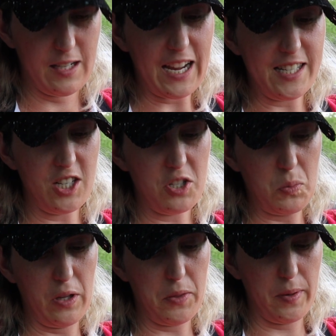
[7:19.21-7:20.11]
Guys, I just
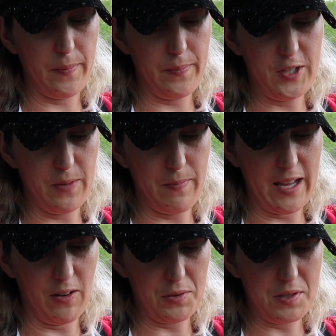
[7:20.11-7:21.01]
won 3 gym
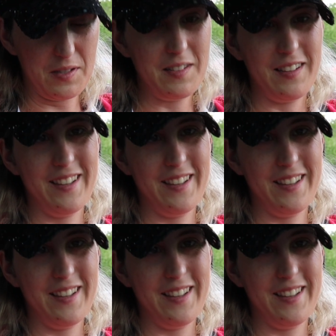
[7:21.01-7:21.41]
battles.